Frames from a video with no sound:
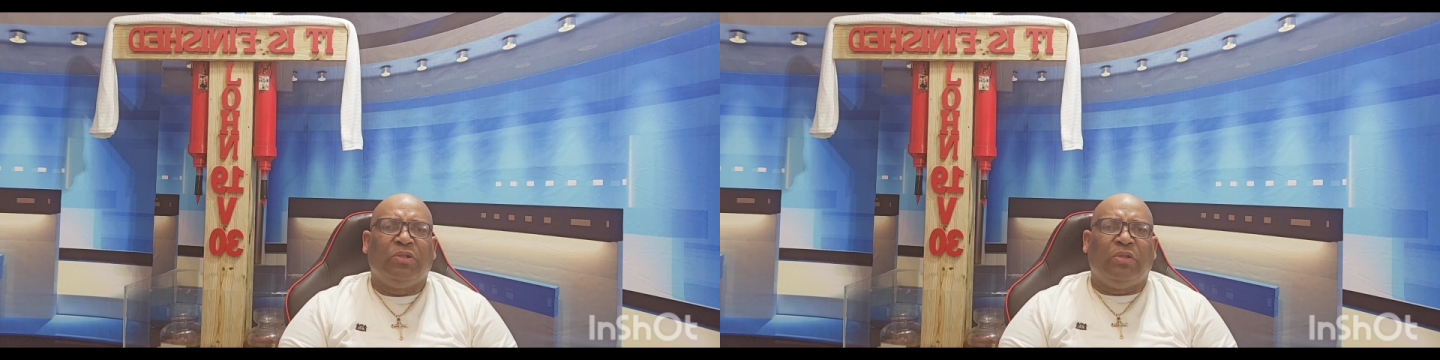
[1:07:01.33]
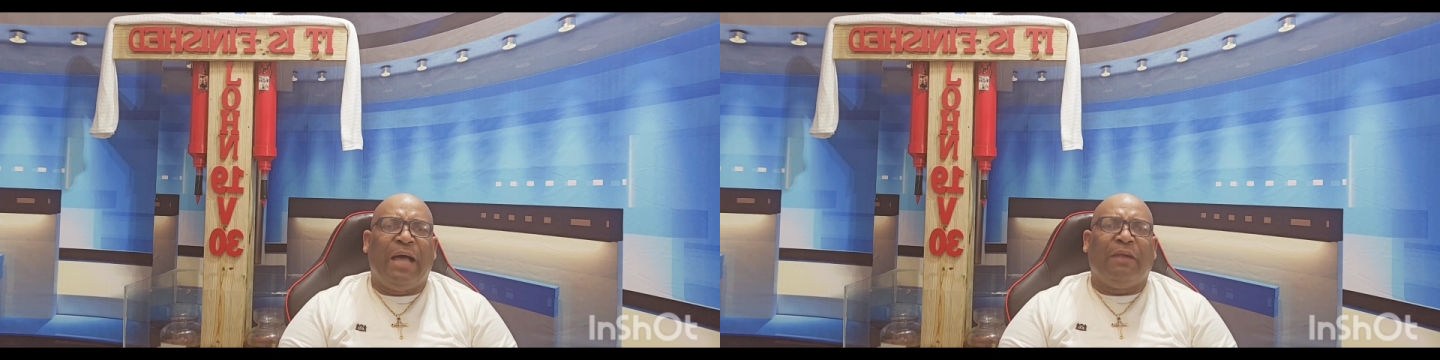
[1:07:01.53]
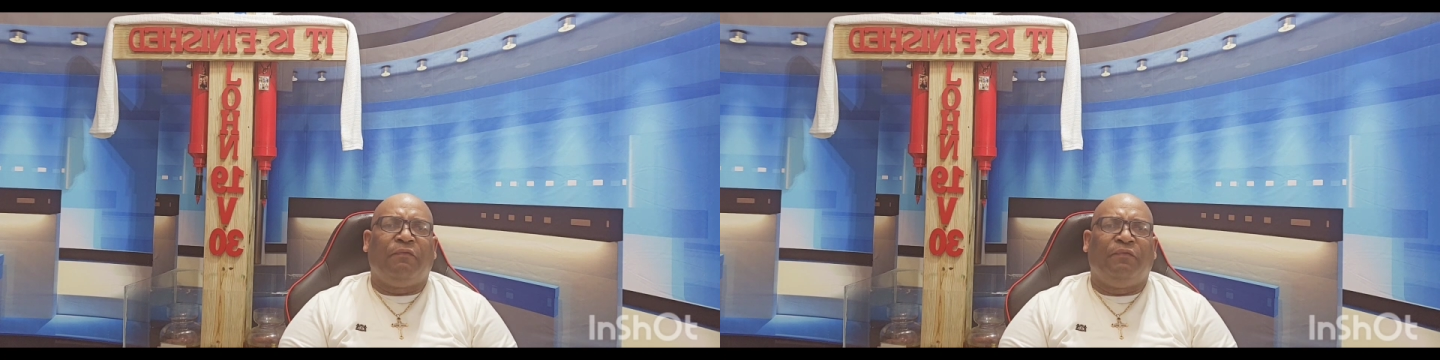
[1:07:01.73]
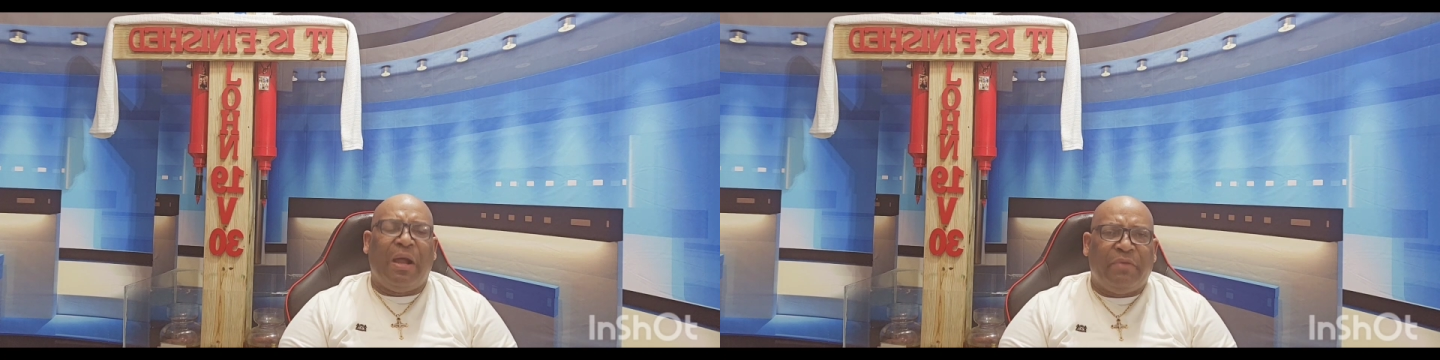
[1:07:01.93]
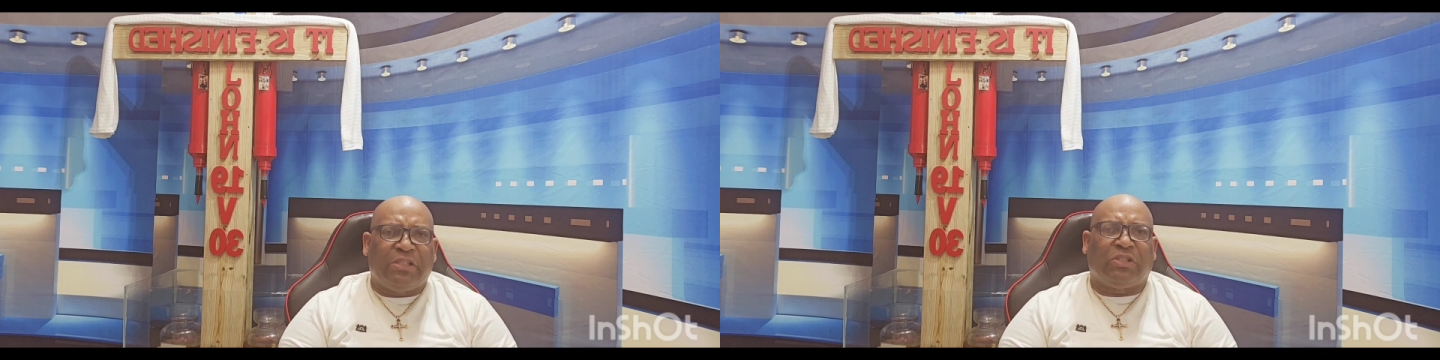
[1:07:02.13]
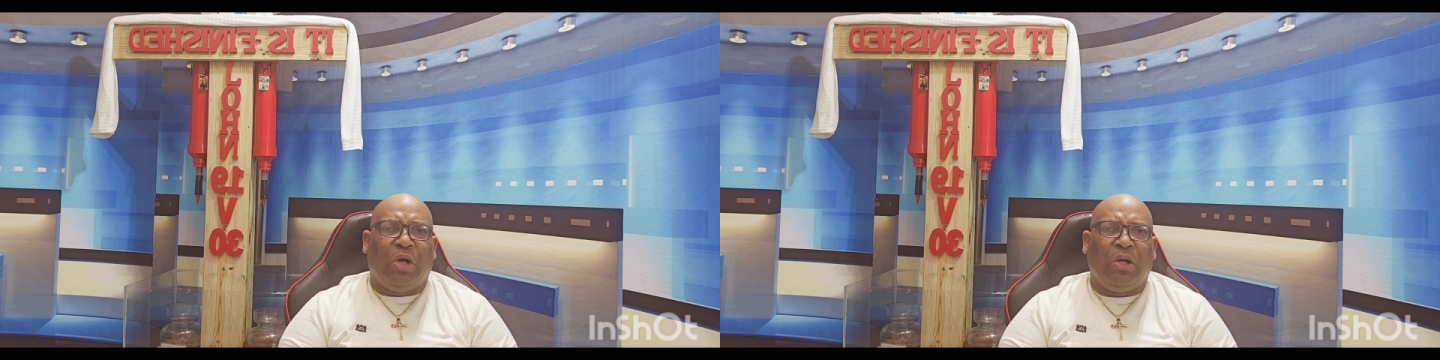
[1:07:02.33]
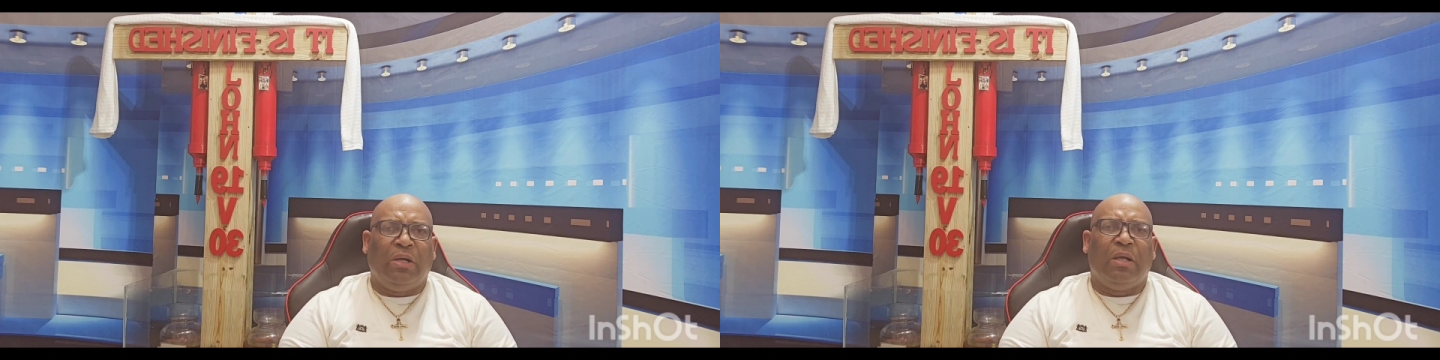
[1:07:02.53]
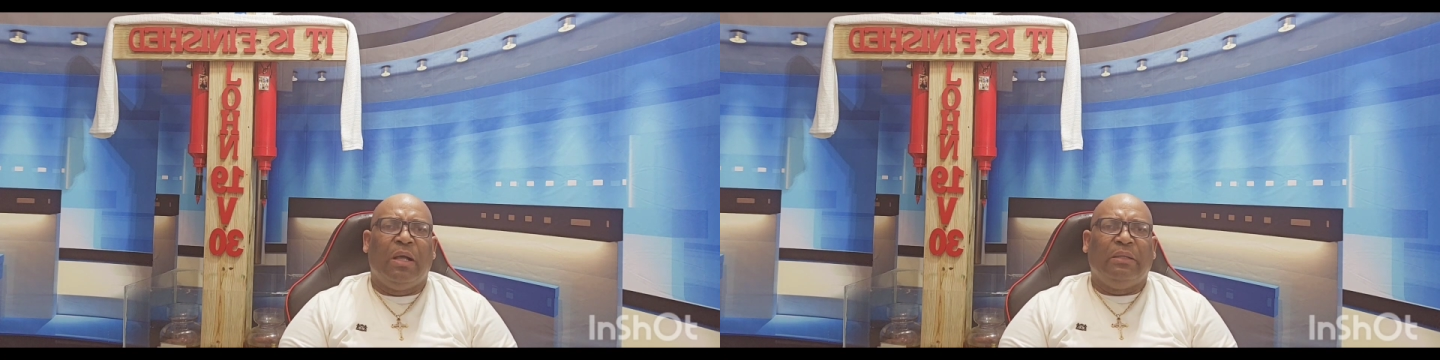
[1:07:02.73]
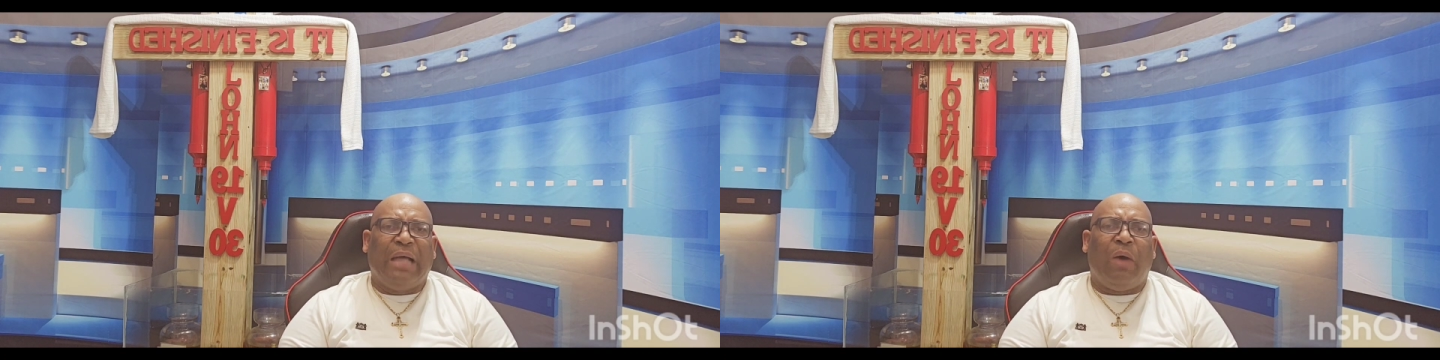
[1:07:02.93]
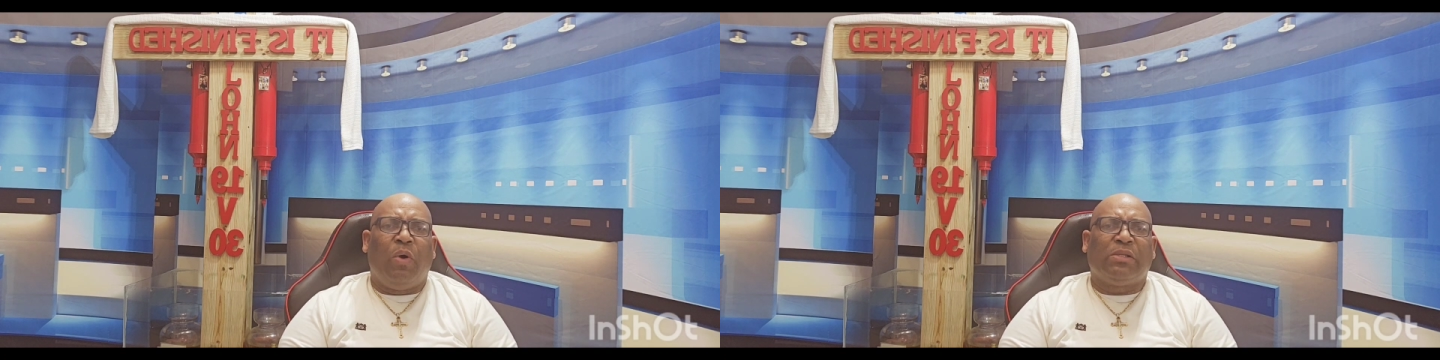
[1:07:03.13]
that very son
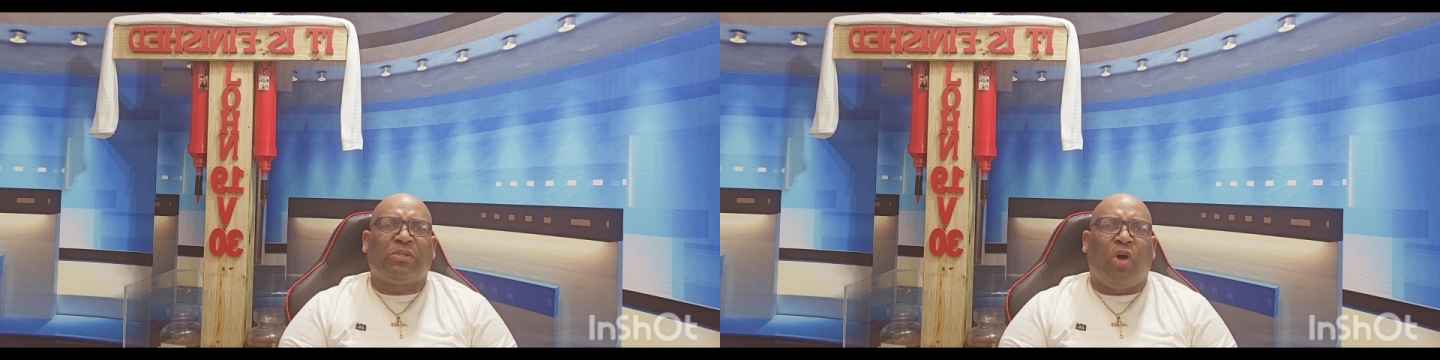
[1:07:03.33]
that was